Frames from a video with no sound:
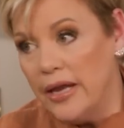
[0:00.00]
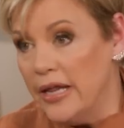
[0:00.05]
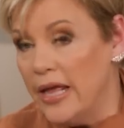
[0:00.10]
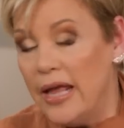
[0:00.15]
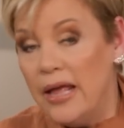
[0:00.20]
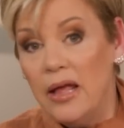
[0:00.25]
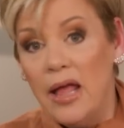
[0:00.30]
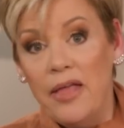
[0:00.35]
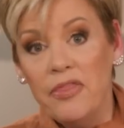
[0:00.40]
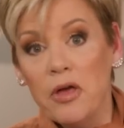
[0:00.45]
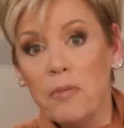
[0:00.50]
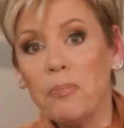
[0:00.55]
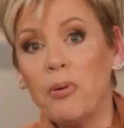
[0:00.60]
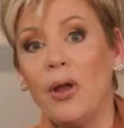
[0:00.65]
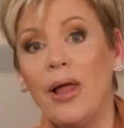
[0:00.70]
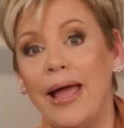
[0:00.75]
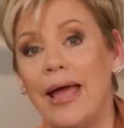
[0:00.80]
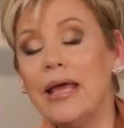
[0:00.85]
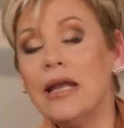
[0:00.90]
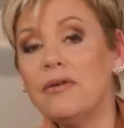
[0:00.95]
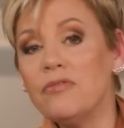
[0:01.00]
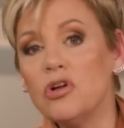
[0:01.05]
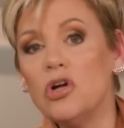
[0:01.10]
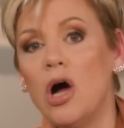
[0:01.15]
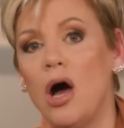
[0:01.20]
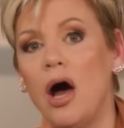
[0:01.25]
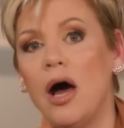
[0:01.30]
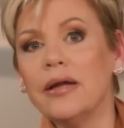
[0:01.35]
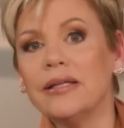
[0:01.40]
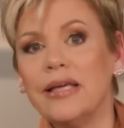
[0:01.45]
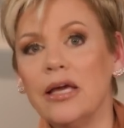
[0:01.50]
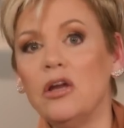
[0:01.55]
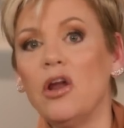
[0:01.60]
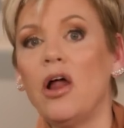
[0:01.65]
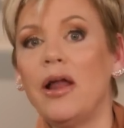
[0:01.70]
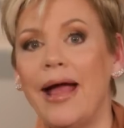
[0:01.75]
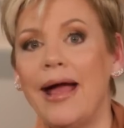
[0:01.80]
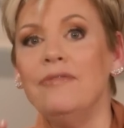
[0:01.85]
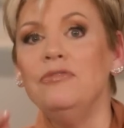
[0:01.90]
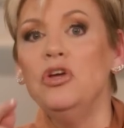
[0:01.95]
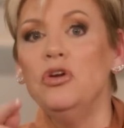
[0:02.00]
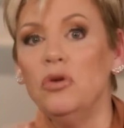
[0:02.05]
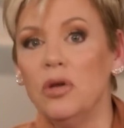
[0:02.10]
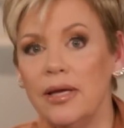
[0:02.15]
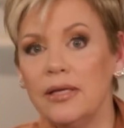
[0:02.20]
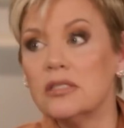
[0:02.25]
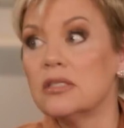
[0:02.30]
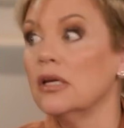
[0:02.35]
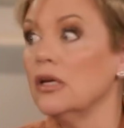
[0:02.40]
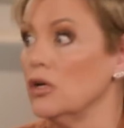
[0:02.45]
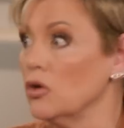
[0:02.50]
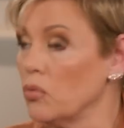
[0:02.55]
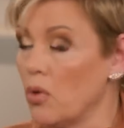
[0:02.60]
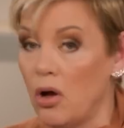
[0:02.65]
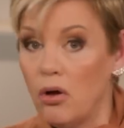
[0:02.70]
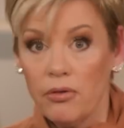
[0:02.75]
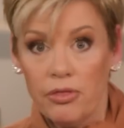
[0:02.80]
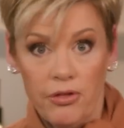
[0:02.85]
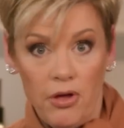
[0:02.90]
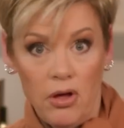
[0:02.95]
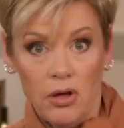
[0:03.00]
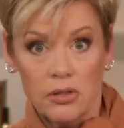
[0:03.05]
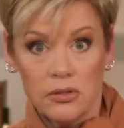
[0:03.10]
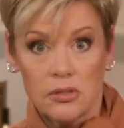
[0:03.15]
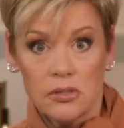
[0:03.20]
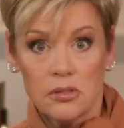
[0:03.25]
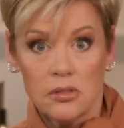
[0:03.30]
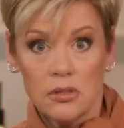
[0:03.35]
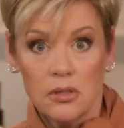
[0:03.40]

And the plan of God cannot have you listening to wrong thoughts.